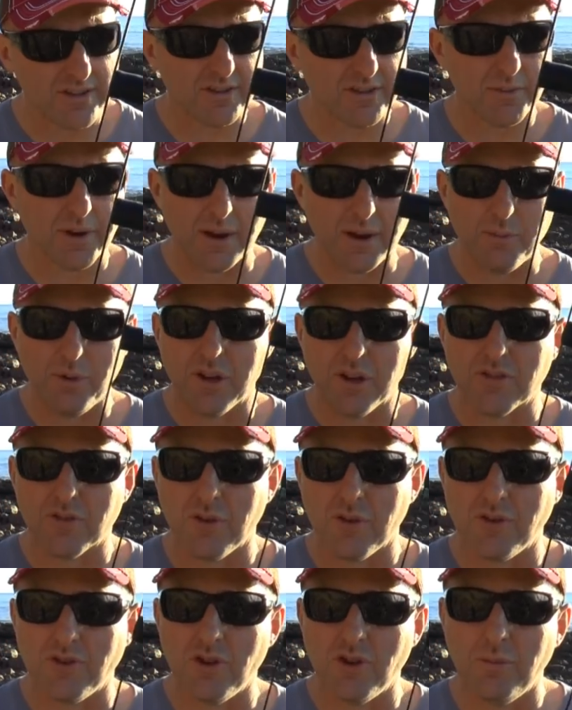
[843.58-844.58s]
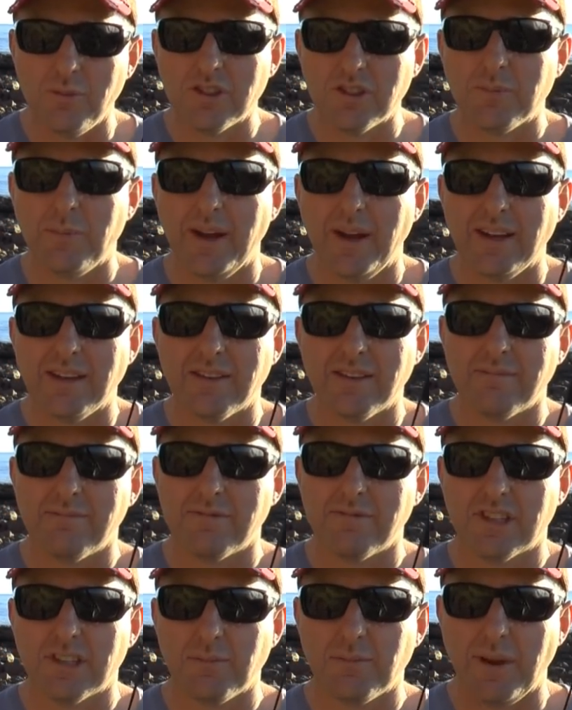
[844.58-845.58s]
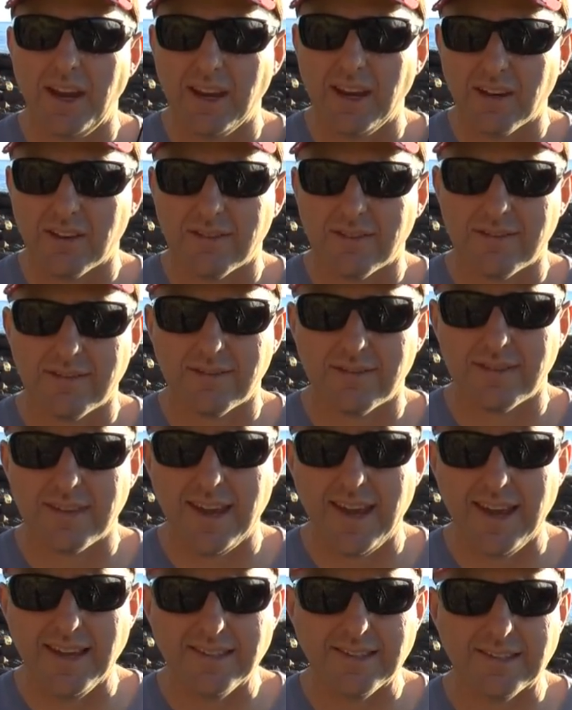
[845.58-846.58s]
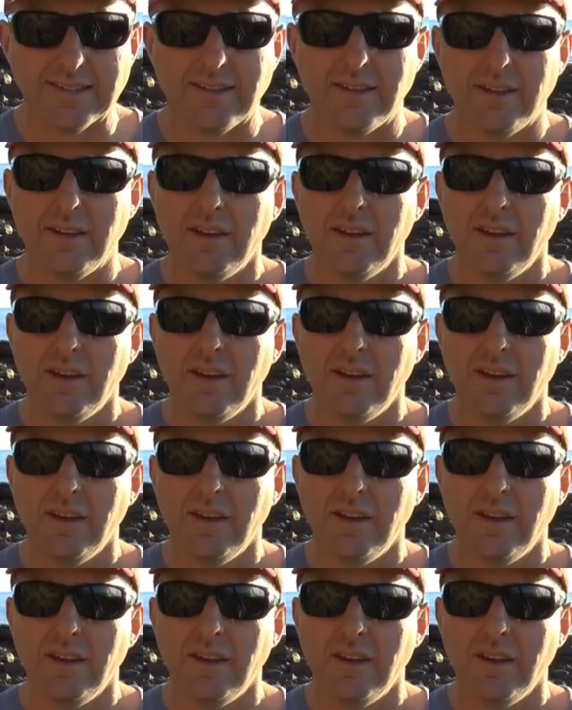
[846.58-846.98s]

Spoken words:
to do is we're going to put it through a normal speed test.